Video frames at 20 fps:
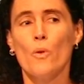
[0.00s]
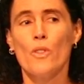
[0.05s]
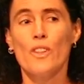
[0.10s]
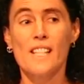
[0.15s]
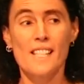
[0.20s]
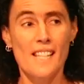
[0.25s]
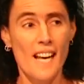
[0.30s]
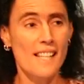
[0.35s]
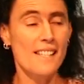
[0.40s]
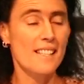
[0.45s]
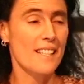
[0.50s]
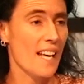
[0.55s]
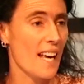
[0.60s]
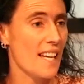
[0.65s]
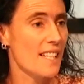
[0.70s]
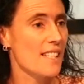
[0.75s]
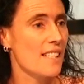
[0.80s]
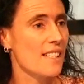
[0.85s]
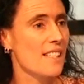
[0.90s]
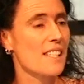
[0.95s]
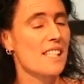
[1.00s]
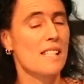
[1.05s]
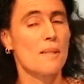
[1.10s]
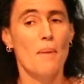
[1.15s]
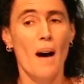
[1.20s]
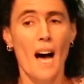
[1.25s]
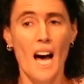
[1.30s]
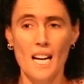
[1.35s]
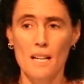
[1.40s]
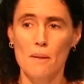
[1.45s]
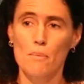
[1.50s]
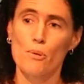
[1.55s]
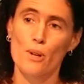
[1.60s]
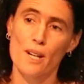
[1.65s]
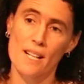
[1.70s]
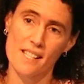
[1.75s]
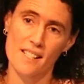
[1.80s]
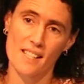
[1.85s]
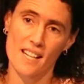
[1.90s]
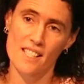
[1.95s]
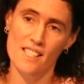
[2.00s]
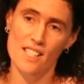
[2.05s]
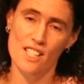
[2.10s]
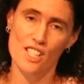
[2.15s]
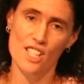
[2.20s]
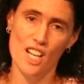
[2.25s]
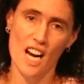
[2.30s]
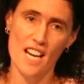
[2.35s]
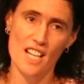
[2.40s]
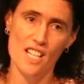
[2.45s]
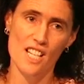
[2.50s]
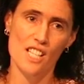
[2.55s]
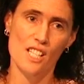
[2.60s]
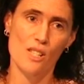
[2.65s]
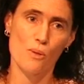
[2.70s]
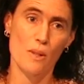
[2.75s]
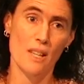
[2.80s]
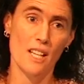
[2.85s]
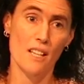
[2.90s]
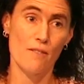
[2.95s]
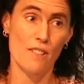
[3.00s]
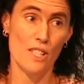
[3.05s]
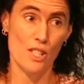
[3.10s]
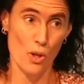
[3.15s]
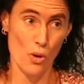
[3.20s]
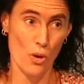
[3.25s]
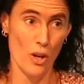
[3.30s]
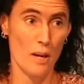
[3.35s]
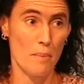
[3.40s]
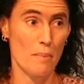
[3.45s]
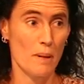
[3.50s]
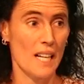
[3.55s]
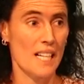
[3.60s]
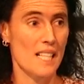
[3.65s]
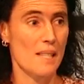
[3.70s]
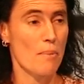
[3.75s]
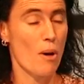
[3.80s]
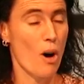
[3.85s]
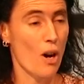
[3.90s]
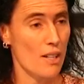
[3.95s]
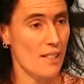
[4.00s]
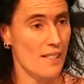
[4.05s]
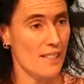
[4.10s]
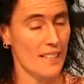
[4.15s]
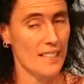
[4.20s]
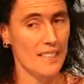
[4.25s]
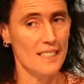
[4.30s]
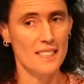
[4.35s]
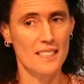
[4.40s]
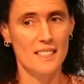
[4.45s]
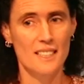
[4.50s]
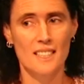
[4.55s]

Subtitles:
This has led to some unprecedented changes within Victoria Police policy.